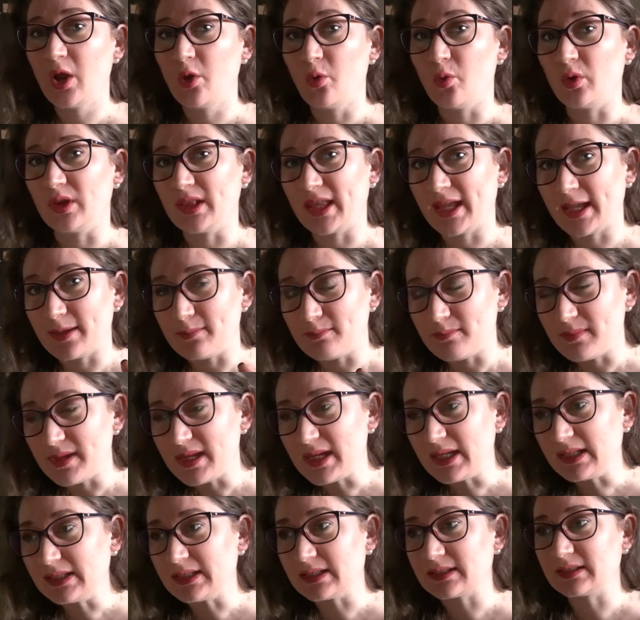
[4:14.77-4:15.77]
will
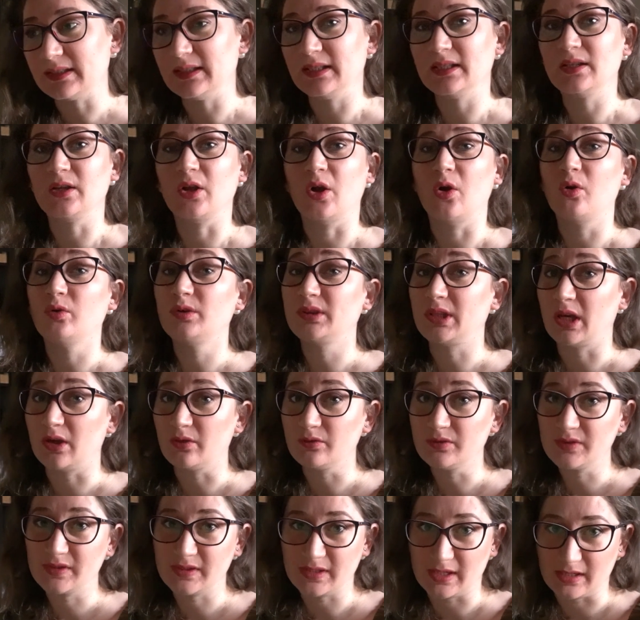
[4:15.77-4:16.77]
immediately go
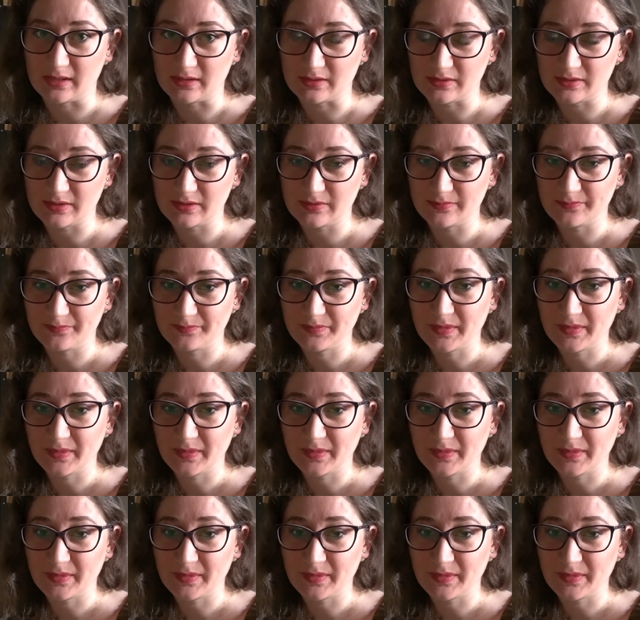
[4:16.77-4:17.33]
downstairs.